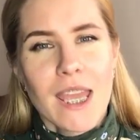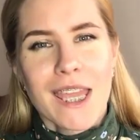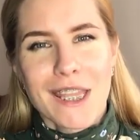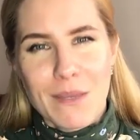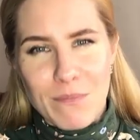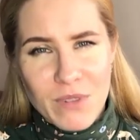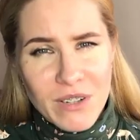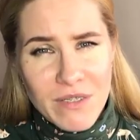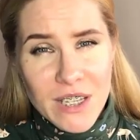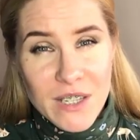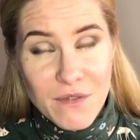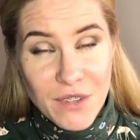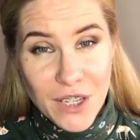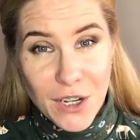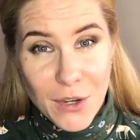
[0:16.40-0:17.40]
In the
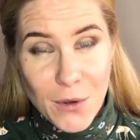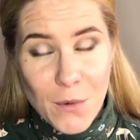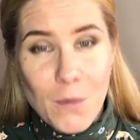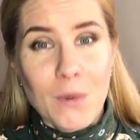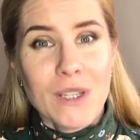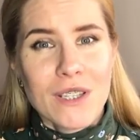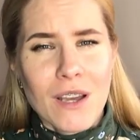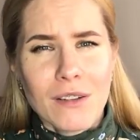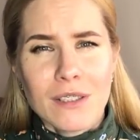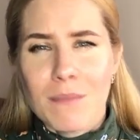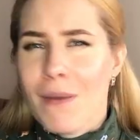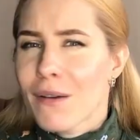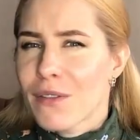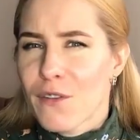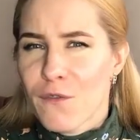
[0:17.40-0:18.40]
previous video, we talked
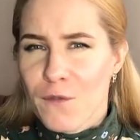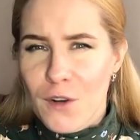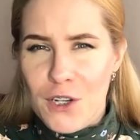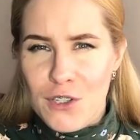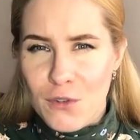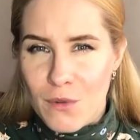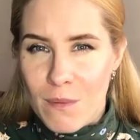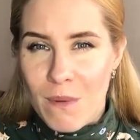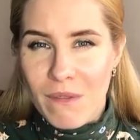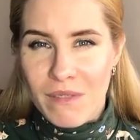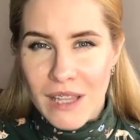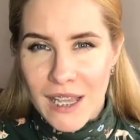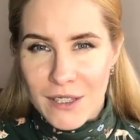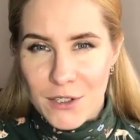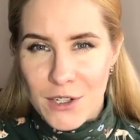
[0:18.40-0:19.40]
about the first group
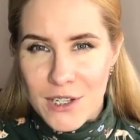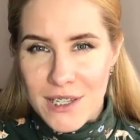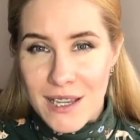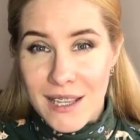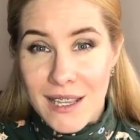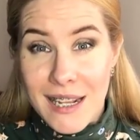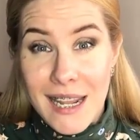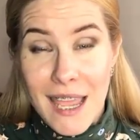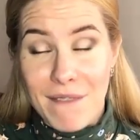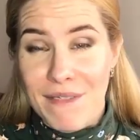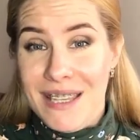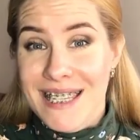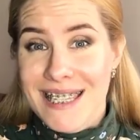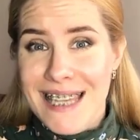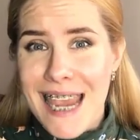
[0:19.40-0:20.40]
of letters that have
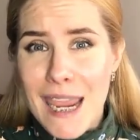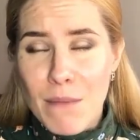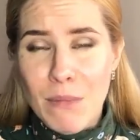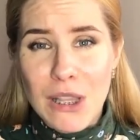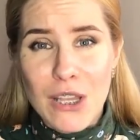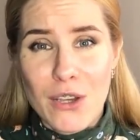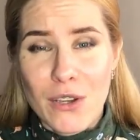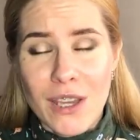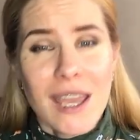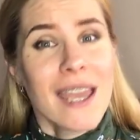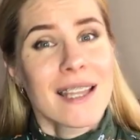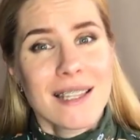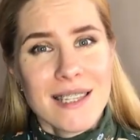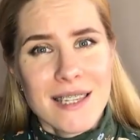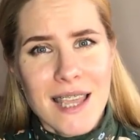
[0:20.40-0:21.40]
the same look
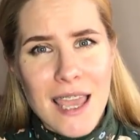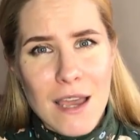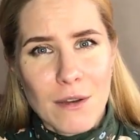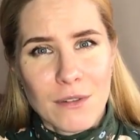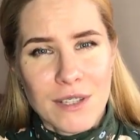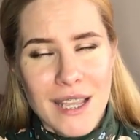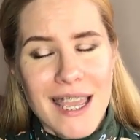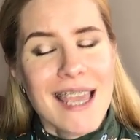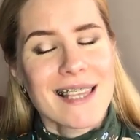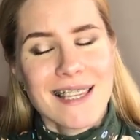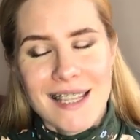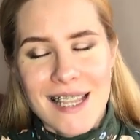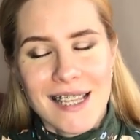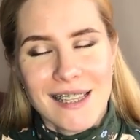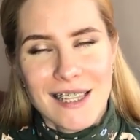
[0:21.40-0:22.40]
and sound as
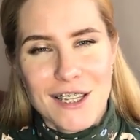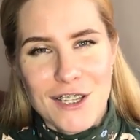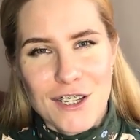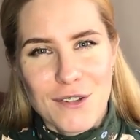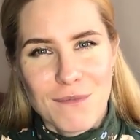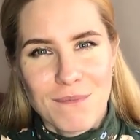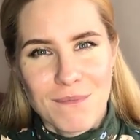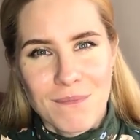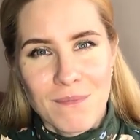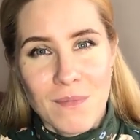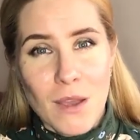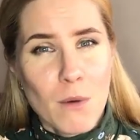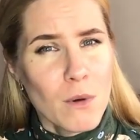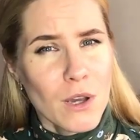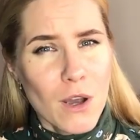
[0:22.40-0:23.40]
in English.
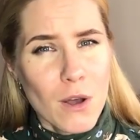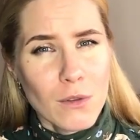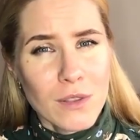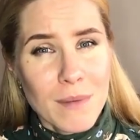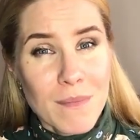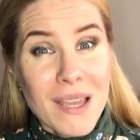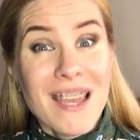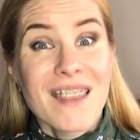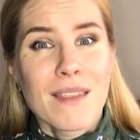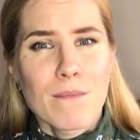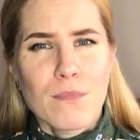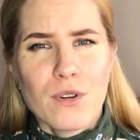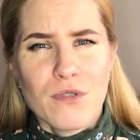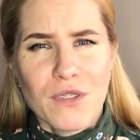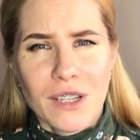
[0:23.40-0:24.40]
We called them the
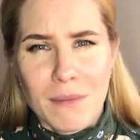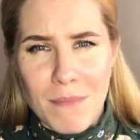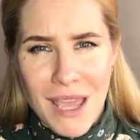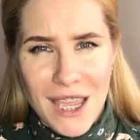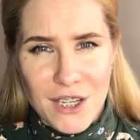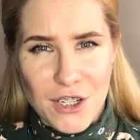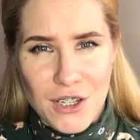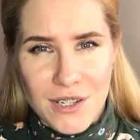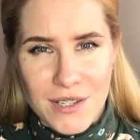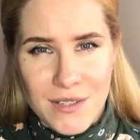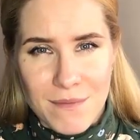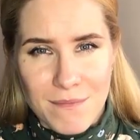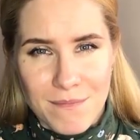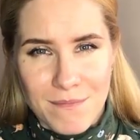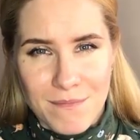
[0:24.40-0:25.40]
perfect matches.